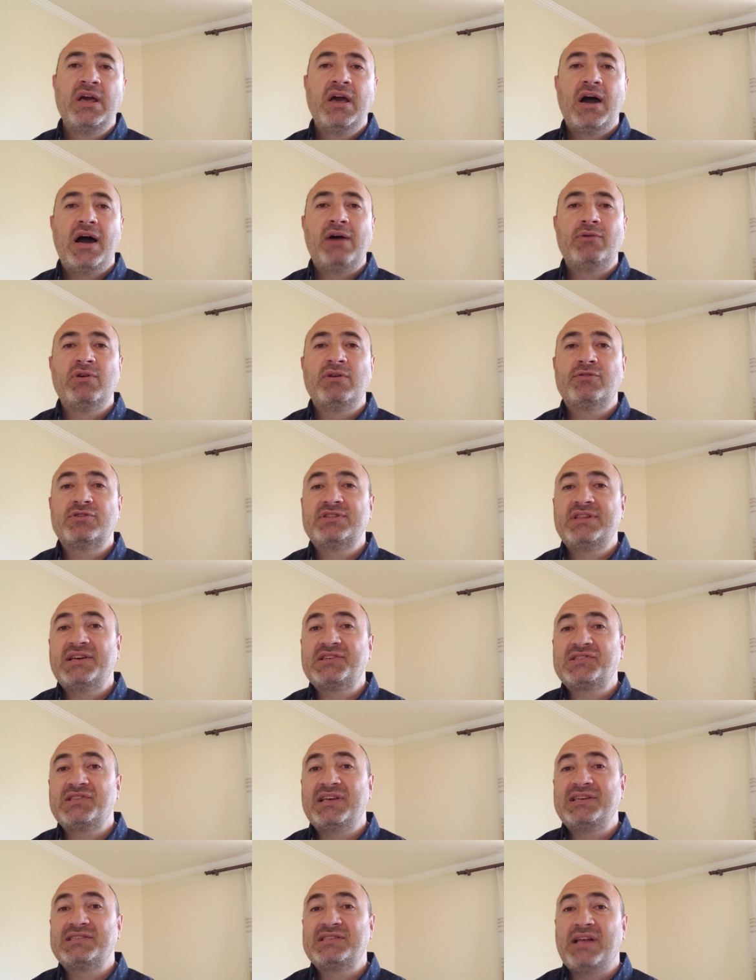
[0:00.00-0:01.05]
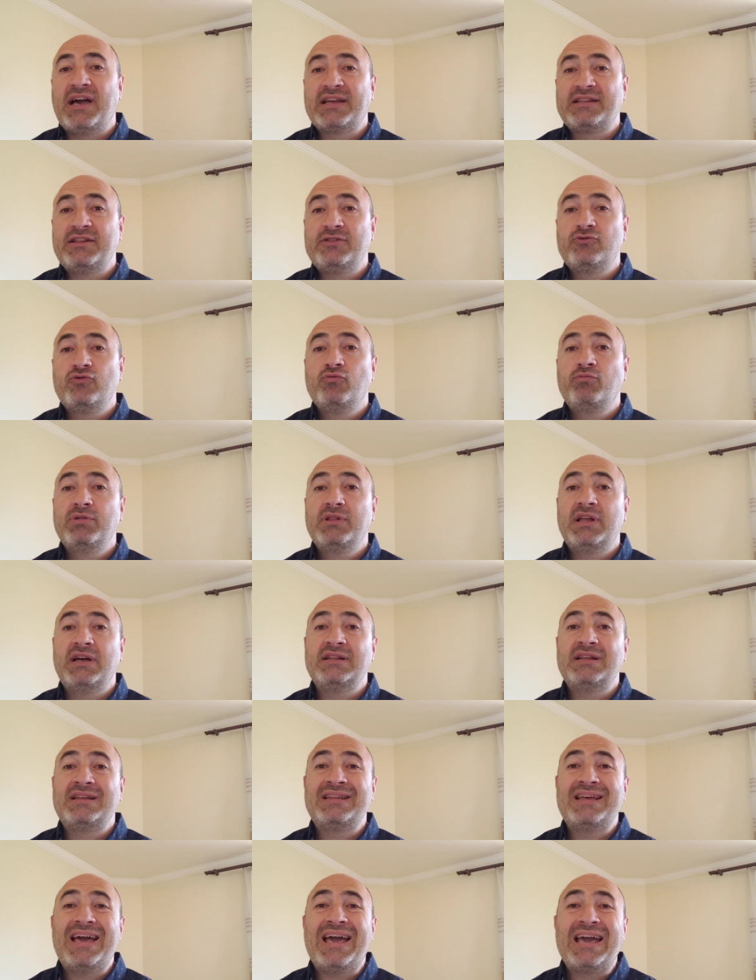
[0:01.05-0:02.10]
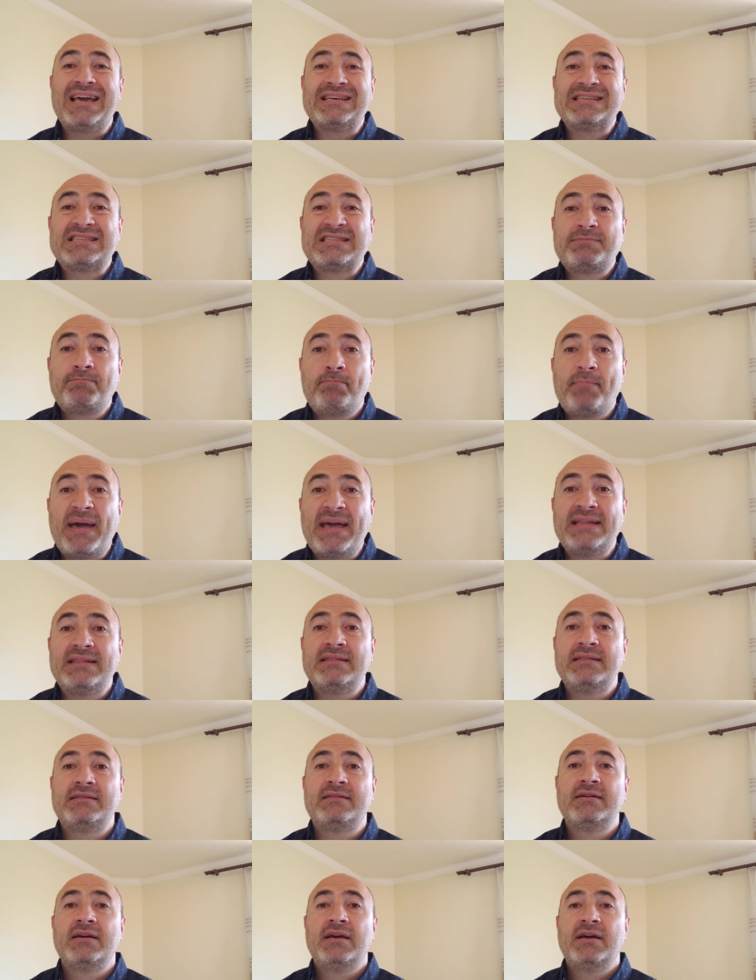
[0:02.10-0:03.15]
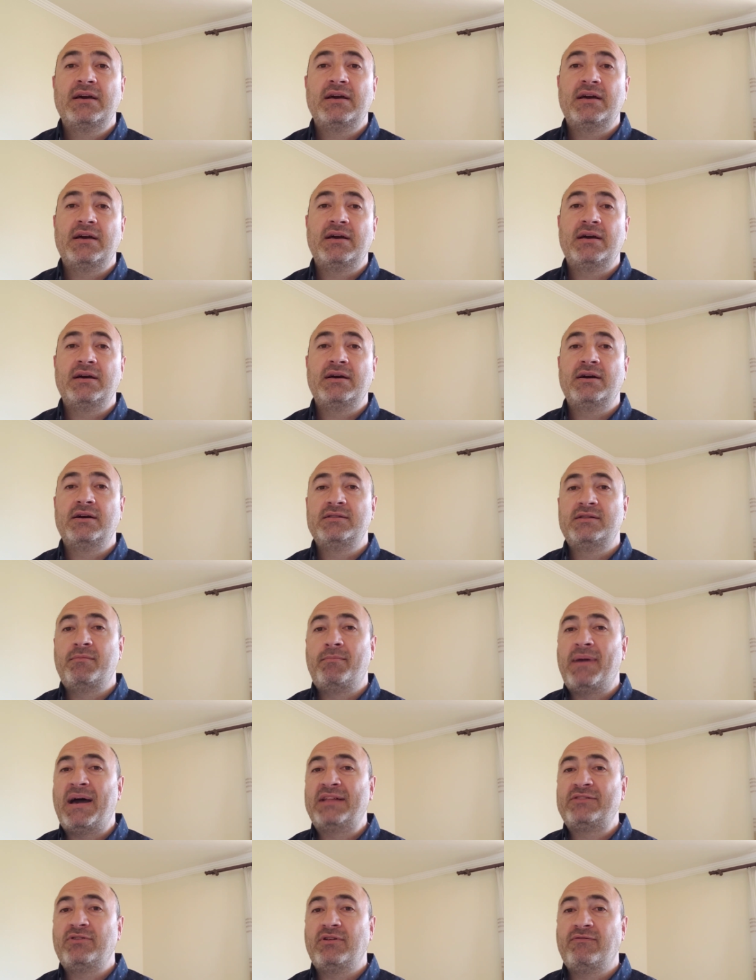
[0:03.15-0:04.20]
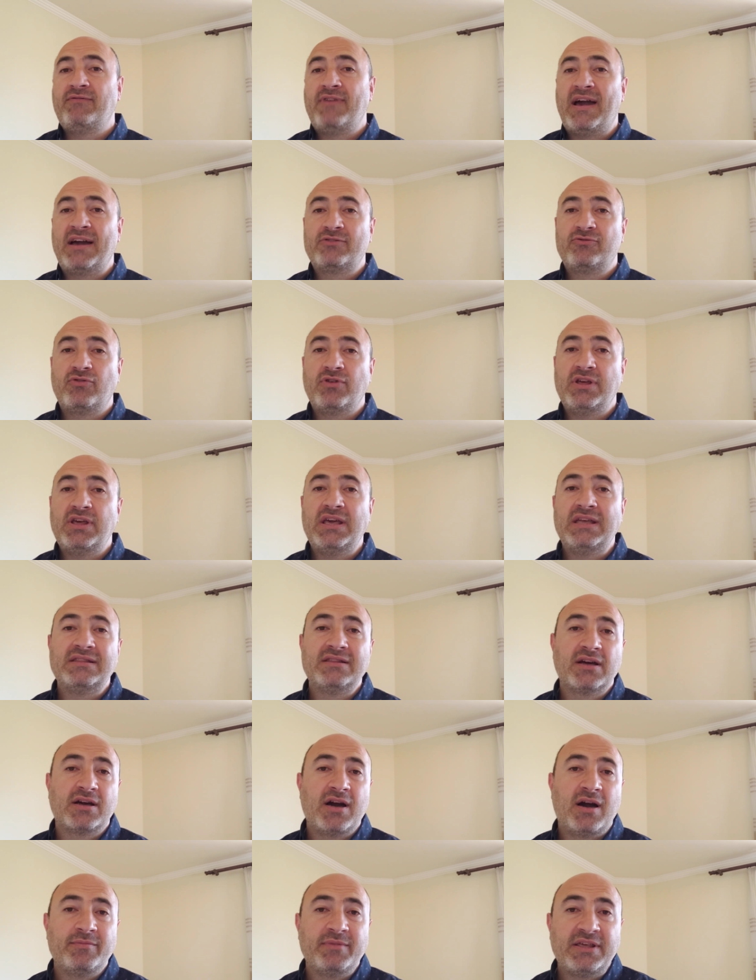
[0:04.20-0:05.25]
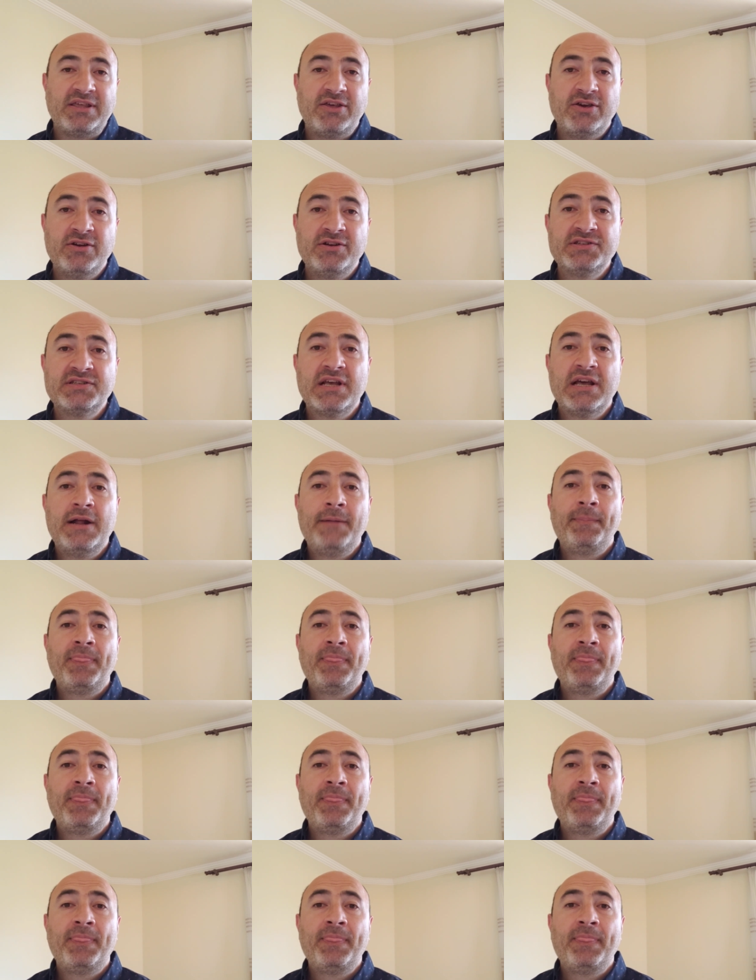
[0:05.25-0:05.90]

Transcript: However, Tesla is likely to plan and expand uh, the battery factory in the coming years.